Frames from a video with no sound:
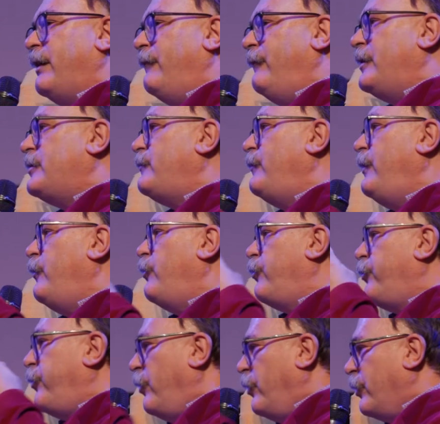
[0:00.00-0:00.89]
in which we
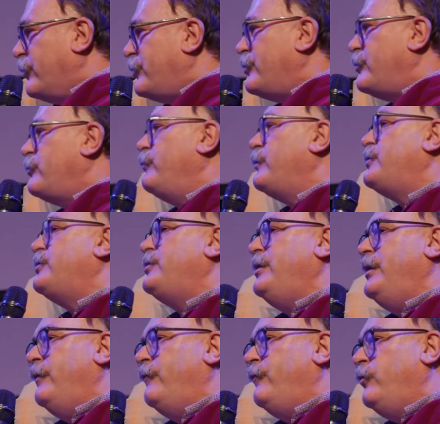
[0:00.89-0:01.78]
thought to
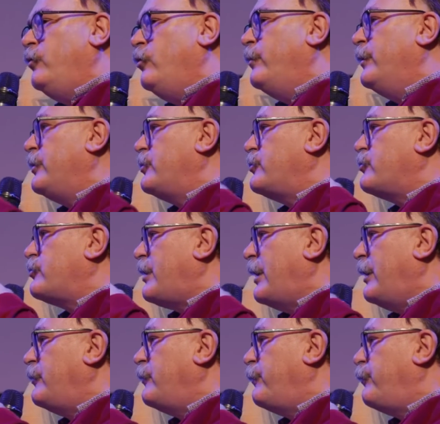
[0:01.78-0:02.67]
achieve human and
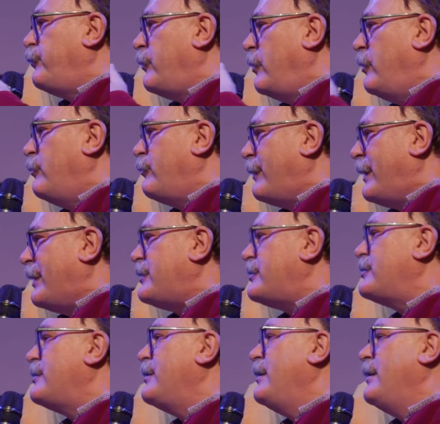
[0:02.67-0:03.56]
societal
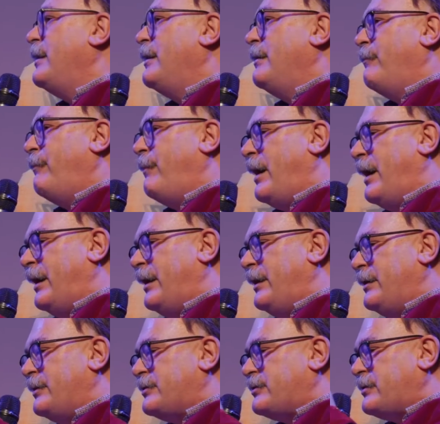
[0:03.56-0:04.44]
progress
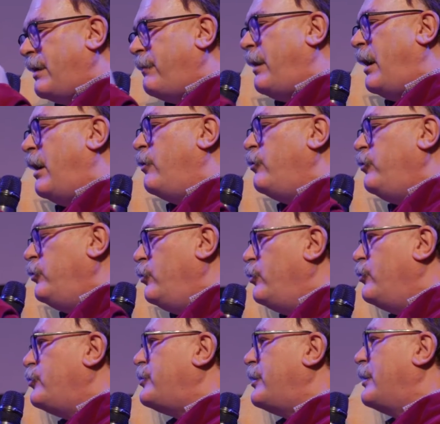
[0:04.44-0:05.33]
by somehow
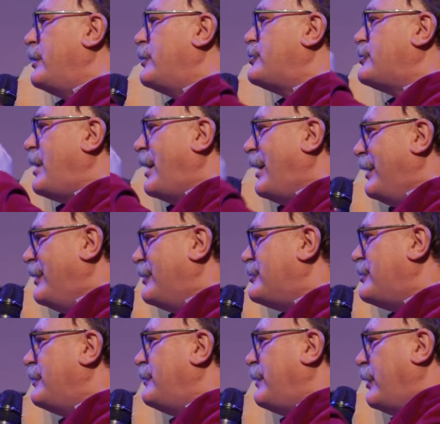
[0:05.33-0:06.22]
using
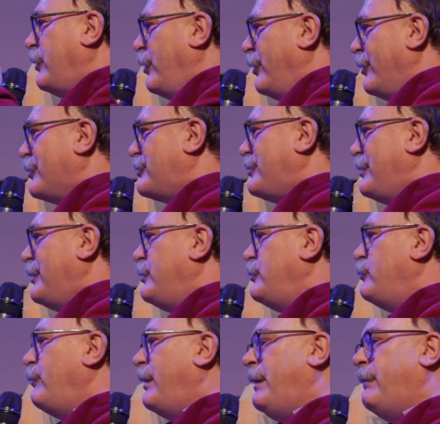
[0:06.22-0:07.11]
science and technology
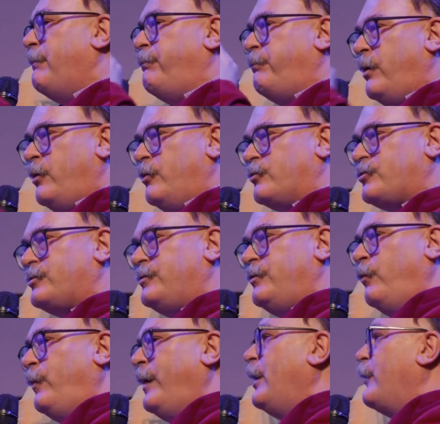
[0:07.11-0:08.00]
to impose
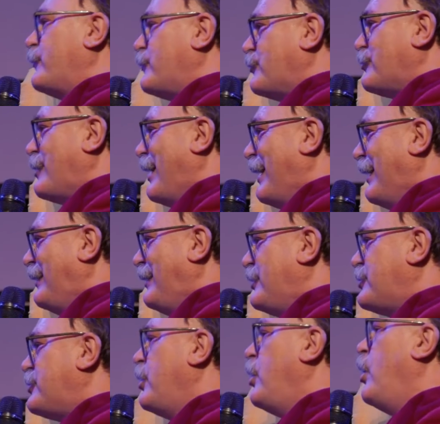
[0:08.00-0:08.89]
the will of
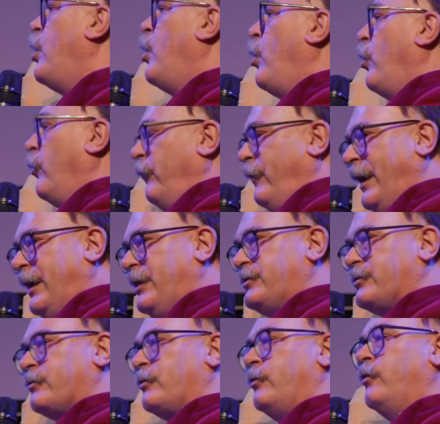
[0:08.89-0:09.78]
societies on
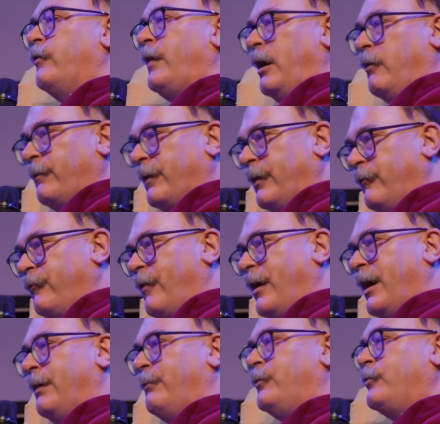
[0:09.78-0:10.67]
nature, on our
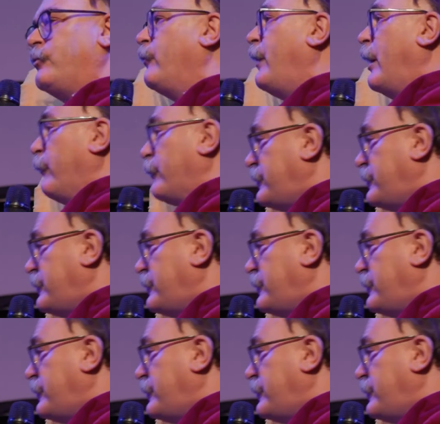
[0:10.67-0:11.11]
environment, on our